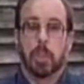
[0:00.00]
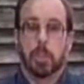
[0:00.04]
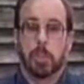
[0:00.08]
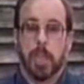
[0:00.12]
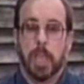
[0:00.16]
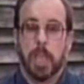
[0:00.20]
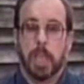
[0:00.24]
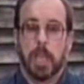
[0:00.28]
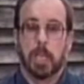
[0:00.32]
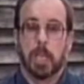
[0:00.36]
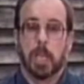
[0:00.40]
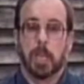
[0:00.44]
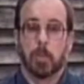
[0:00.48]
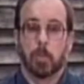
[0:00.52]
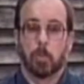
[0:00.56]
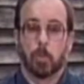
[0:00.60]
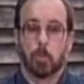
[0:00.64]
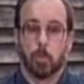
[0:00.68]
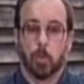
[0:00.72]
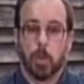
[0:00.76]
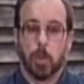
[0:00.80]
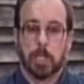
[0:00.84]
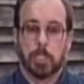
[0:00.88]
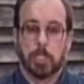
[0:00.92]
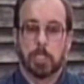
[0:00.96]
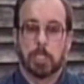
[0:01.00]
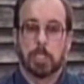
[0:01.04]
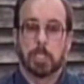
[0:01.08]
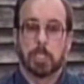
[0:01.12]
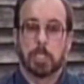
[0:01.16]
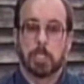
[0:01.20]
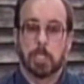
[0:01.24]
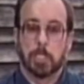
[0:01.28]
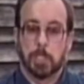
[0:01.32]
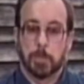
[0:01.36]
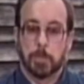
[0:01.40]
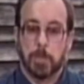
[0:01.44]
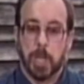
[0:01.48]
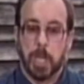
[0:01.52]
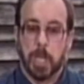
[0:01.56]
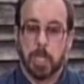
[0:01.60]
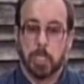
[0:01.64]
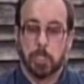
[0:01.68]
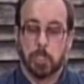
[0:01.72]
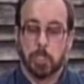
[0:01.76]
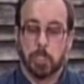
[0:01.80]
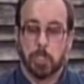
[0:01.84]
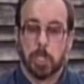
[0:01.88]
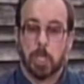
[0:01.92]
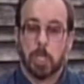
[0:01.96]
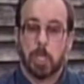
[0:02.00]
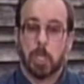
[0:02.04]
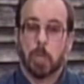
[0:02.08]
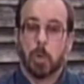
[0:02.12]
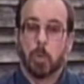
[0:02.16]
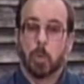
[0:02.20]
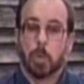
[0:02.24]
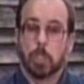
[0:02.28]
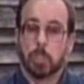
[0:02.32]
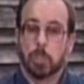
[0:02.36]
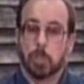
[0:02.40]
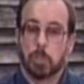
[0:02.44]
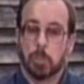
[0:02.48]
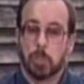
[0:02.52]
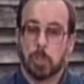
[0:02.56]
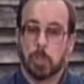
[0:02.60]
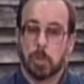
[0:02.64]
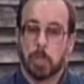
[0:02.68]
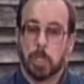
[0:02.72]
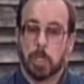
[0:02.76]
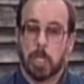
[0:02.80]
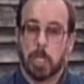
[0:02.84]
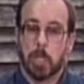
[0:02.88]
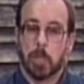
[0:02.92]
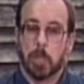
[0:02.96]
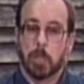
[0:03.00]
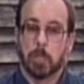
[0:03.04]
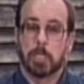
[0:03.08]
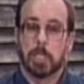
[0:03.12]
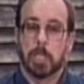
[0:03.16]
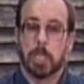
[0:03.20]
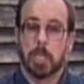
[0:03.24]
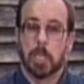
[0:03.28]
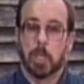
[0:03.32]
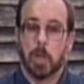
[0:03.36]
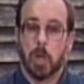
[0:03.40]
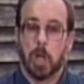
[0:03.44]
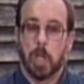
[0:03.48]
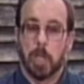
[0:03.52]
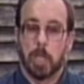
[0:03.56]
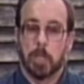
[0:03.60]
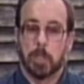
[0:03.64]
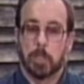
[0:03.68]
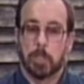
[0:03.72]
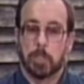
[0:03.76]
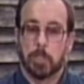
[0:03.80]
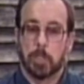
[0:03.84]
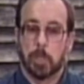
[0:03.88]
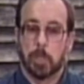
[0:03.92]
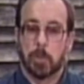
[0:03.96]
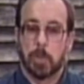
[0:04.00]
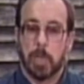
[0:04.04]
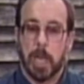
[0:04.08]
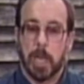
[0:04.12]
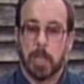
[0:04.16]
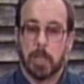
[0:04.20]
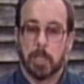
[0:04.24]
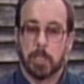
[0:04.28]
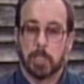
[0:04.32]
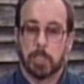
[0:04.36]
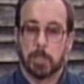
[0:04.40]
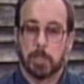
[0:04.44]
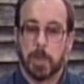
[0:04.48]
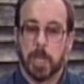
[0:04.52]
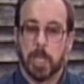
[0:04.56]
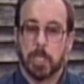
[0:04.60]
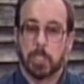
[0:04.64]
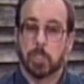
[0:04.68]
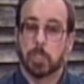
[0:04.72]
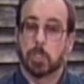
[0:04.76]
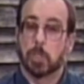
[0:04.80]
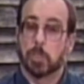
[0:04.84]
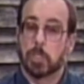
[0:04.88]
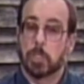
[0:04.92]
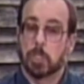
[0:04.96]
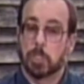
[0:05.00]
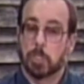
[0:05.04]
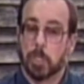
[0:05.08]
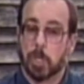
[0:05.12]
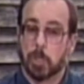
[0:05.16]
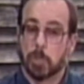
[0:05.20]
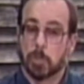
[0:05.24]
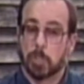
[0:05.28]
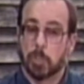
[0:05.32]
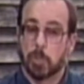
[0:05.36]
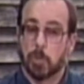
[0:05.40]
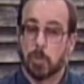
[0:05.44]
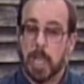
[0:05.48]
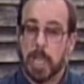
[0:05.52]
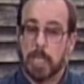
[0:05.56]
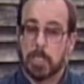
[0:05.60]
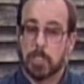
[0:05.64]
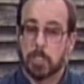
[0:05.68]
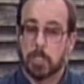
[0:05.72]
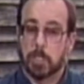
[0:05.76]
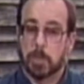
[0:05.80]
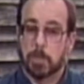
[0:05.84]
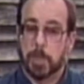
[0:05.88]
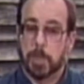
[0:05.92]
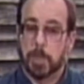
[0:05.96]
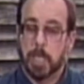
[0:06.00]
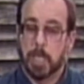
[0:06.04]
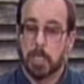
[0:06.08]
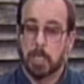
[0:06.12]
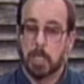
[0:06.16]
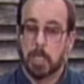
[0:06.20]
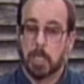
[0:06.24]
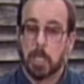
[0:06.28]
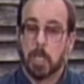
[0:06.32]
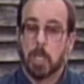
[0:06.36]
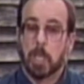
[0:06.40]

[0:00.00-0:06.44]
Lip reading: Then rinse the sponge. What you're doing here is getting all of the dirt out of the sponge so you don't scratch the paint.